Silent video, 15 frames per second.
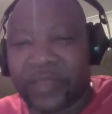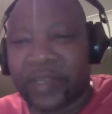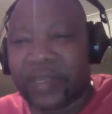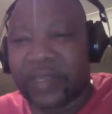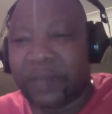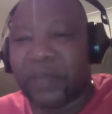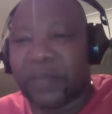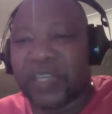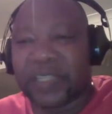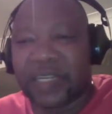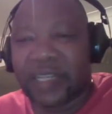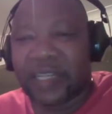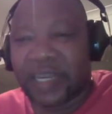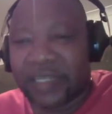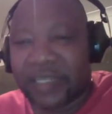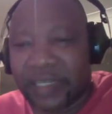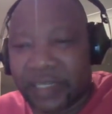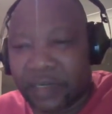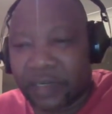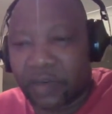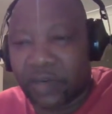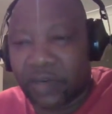think the person that
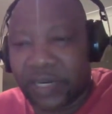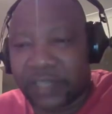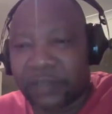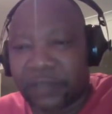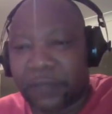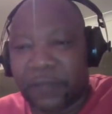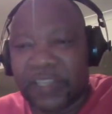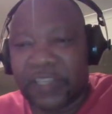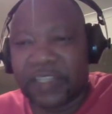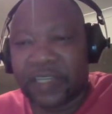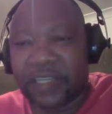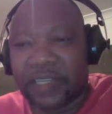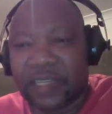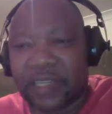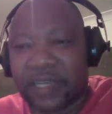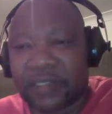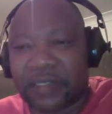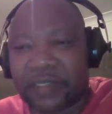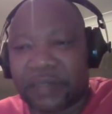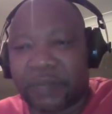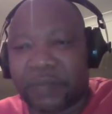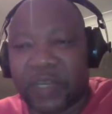had a correct vision,
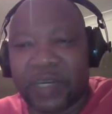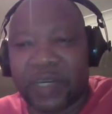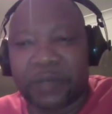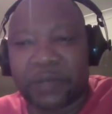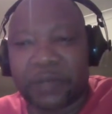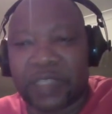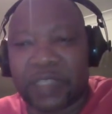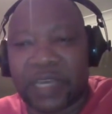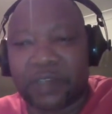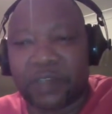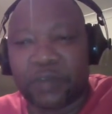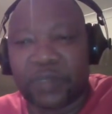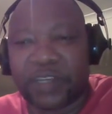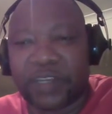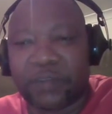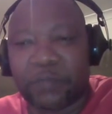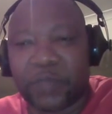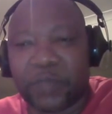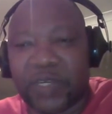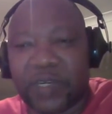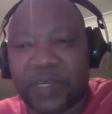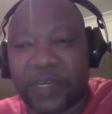that perhaps that should have
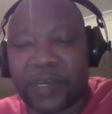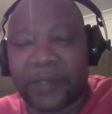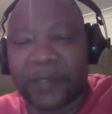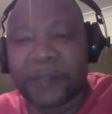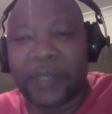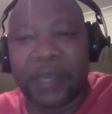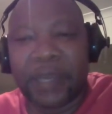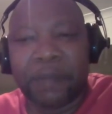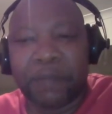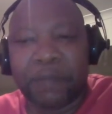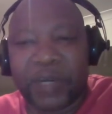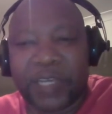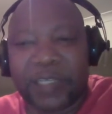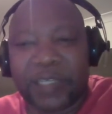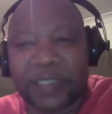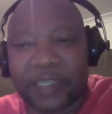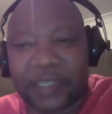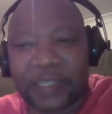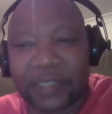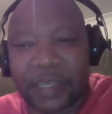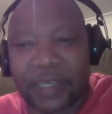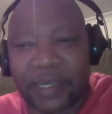been embraced
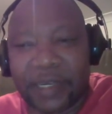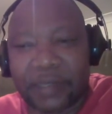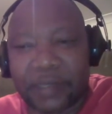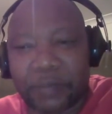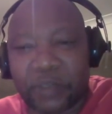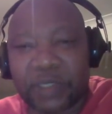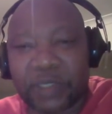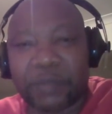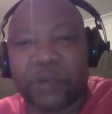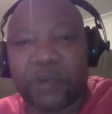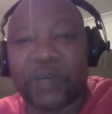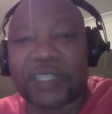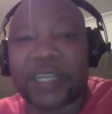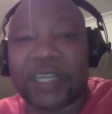as early as possible, was